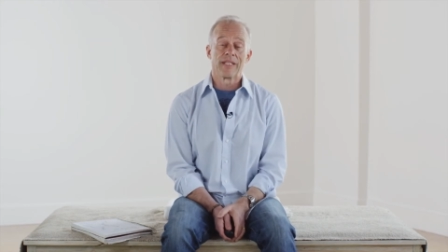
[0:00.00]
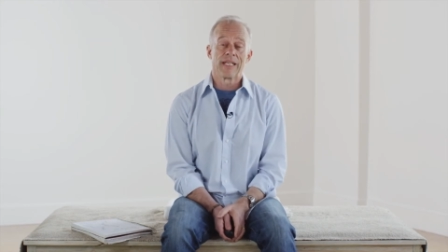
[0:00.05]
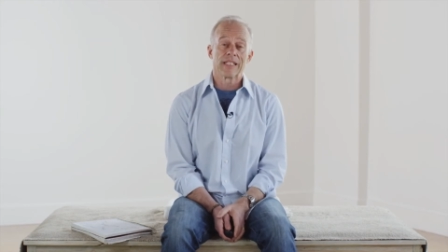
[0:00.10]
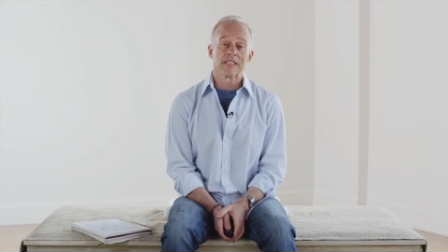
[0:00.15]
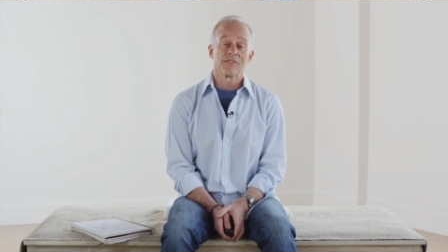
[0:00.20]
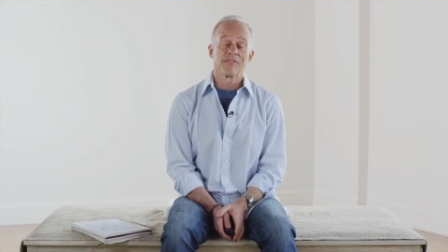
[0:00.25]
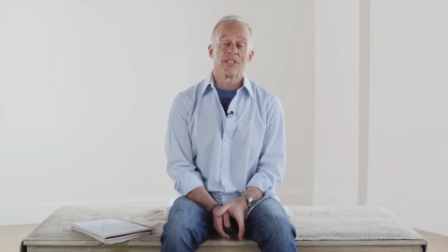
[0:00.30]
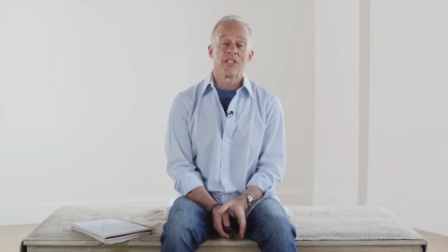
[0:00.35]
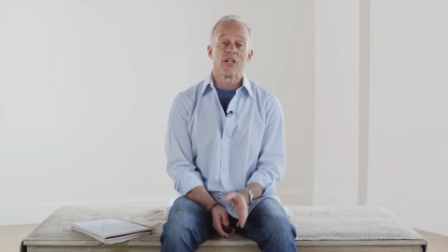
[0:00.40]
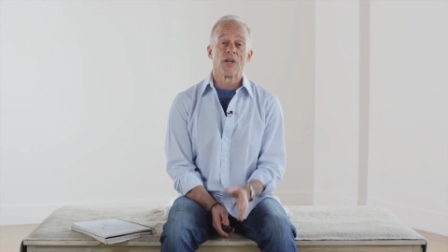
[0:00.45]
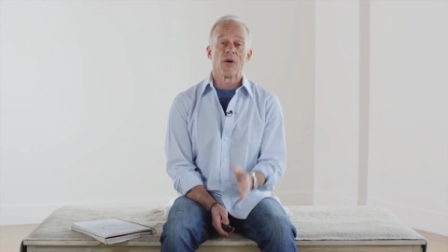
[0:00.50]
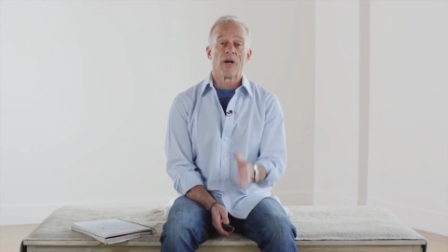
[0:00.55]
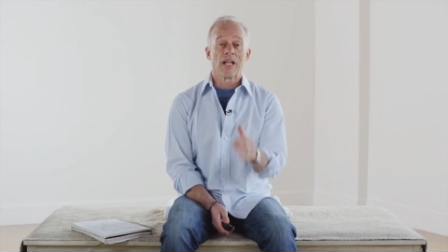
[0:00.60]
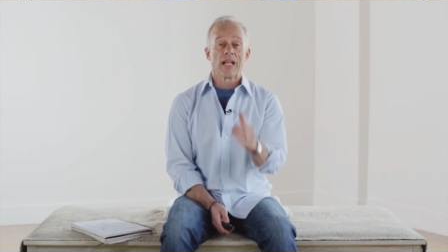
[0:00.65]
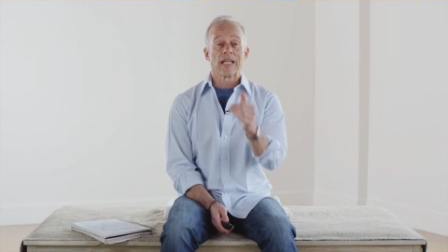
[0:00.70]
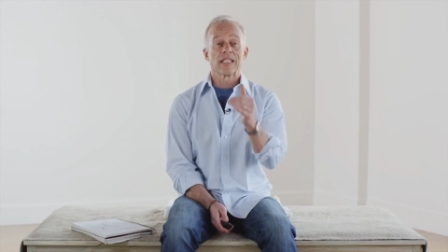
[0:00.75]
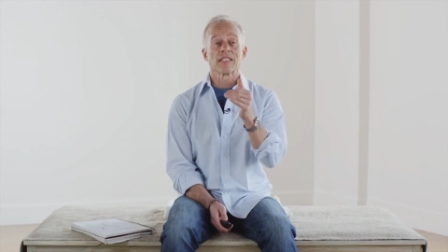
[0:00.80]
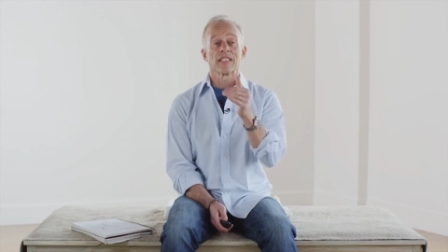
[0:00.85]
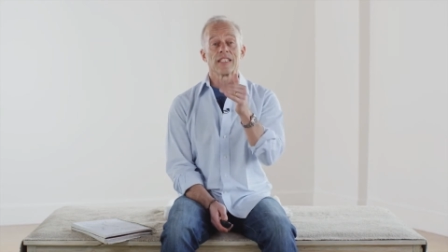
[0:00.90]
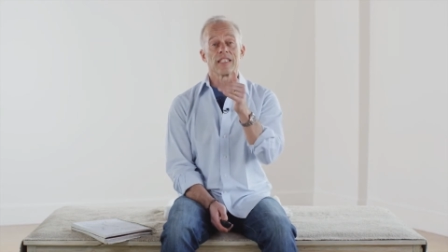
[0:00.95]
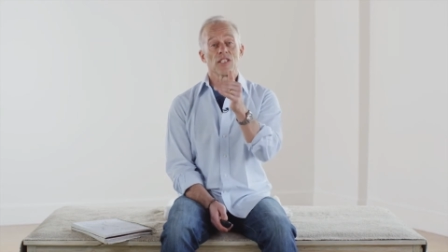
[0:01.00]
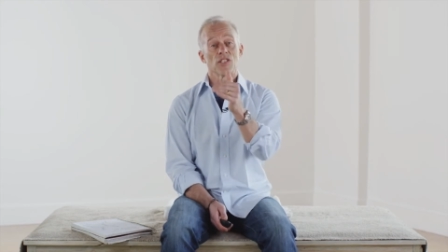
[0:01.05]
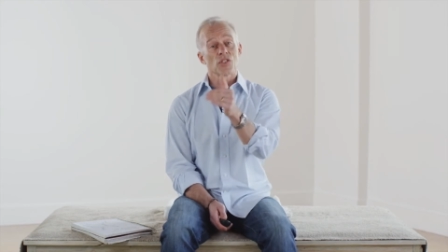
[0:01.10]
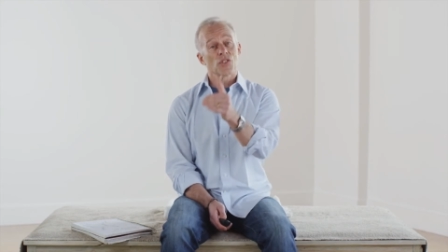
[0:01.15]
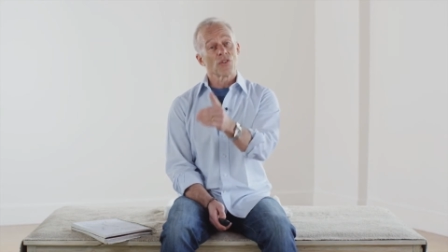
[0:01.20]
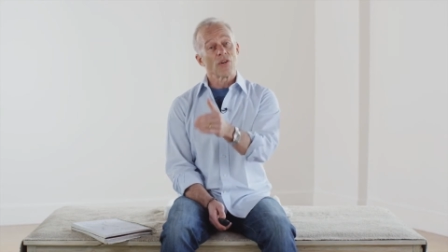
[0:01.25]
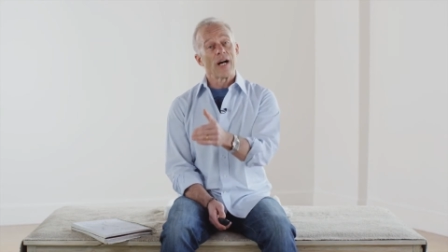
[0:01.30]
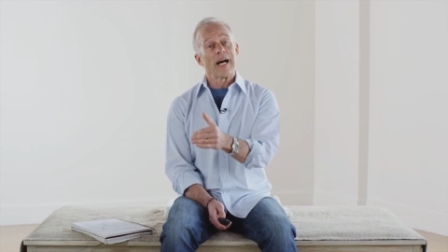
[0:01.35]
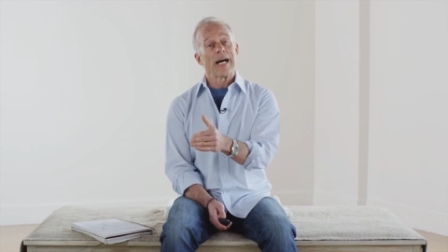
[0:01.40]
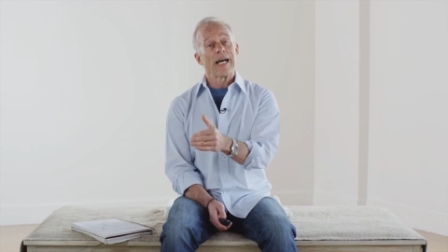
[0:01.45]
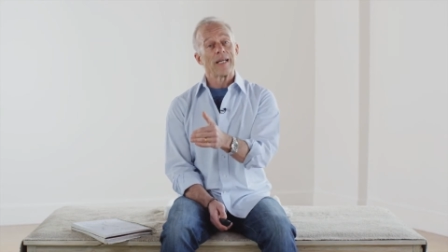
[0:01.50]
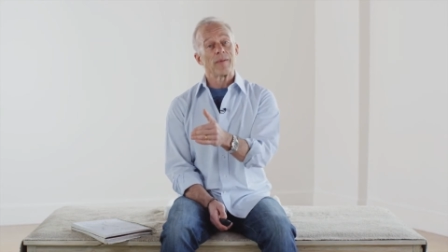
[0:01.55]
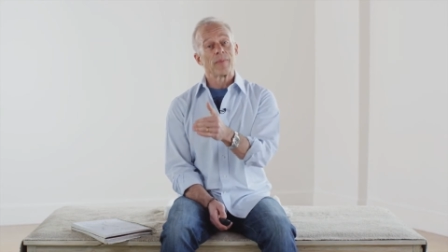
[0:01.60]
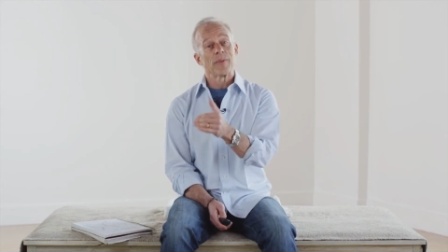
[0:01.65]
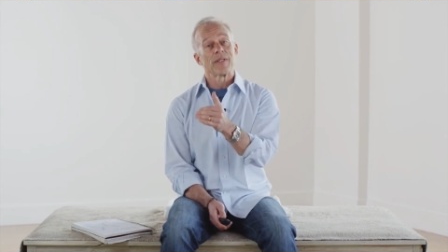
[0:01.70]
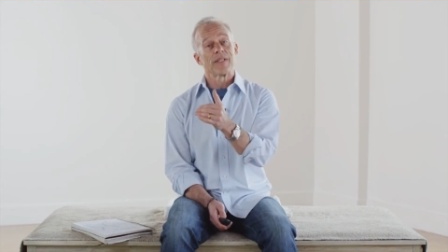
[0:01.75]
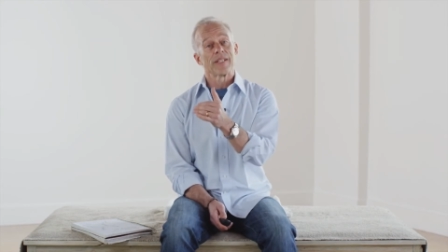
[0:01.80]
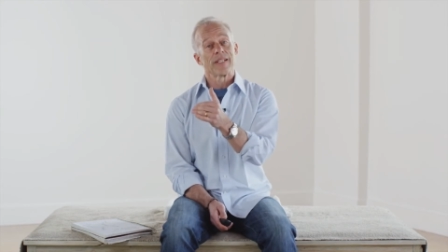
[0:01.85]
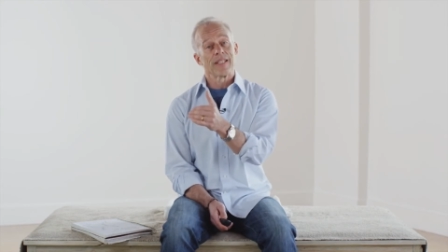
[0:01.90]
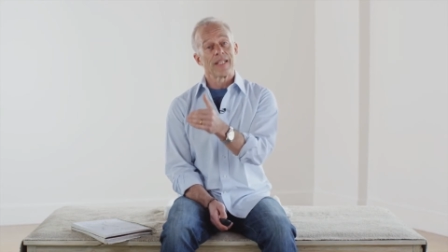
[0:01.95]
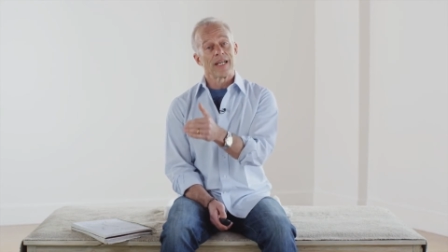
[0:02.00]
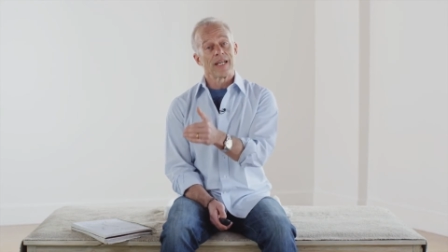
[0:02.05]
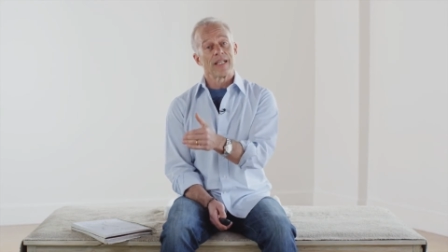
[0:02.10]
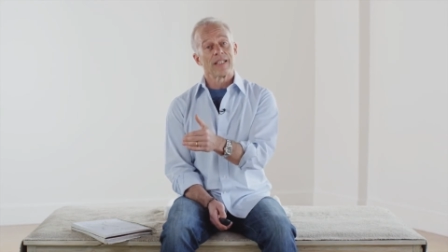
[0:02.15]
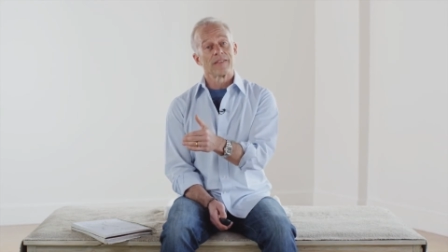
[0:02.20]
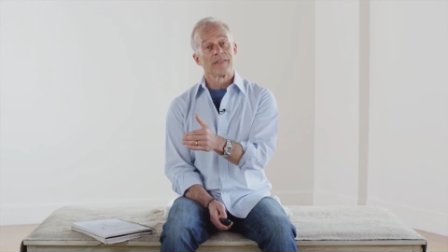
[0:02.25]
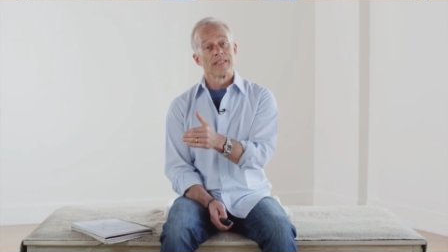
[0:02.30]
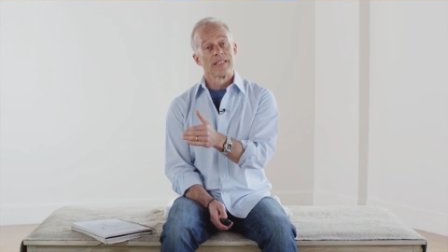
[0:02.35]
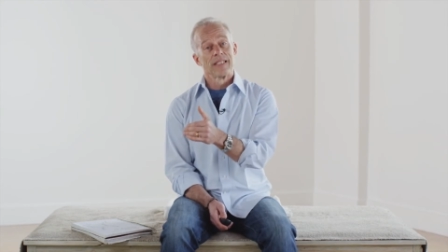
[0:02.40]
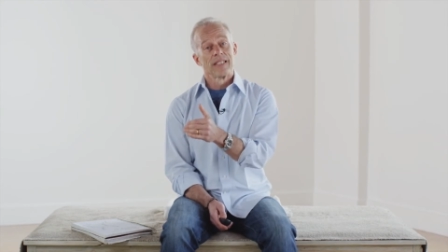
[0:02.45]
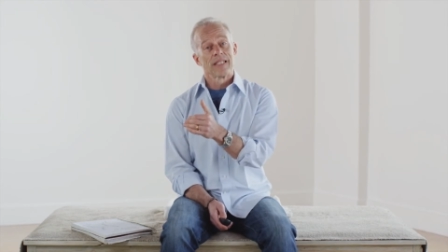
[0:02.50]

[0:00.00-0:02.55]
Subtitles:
next video, I'll actually describe the